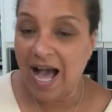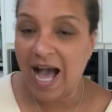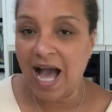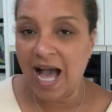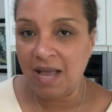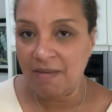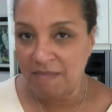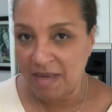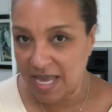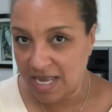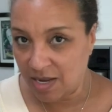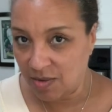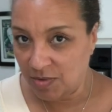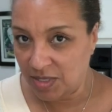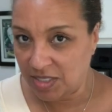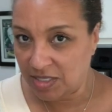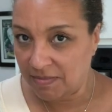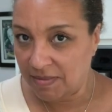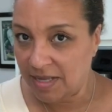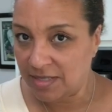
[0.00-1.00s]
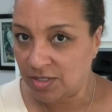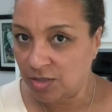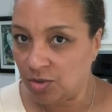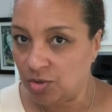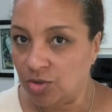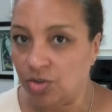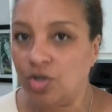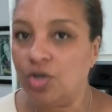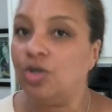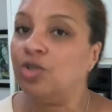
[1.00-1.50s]
I make it with
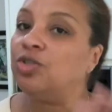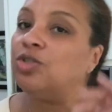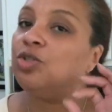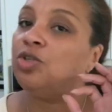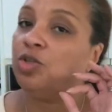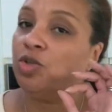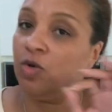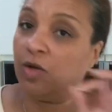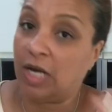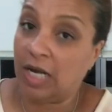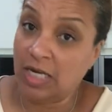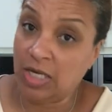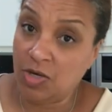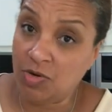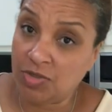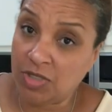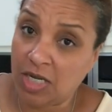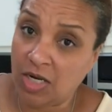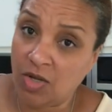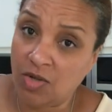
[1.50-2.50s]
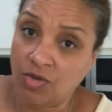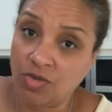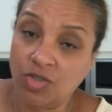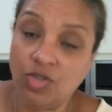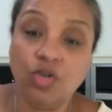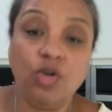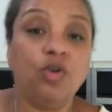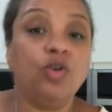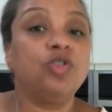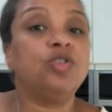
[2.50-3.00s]
Tabasco sauce. You can use another
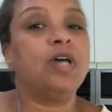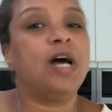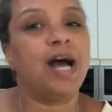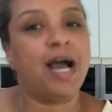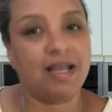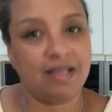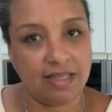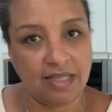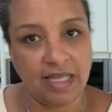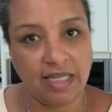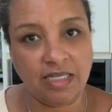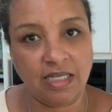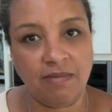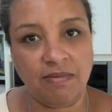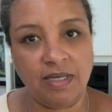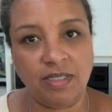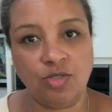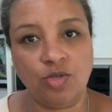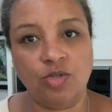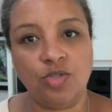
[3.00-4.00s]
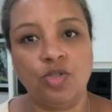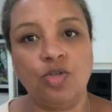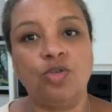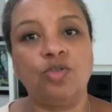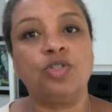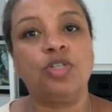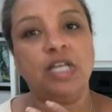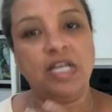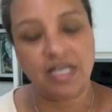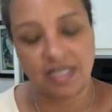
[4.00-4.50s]
sauce. I think Tabasco
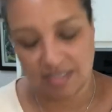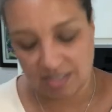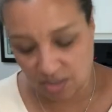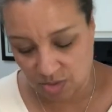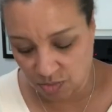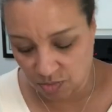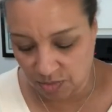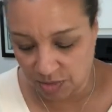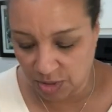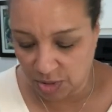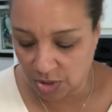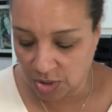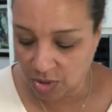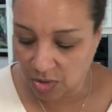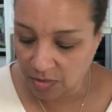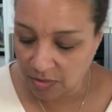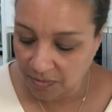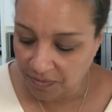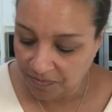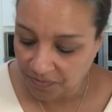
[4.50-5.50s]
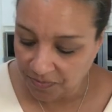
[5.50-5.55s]
sauce is the original.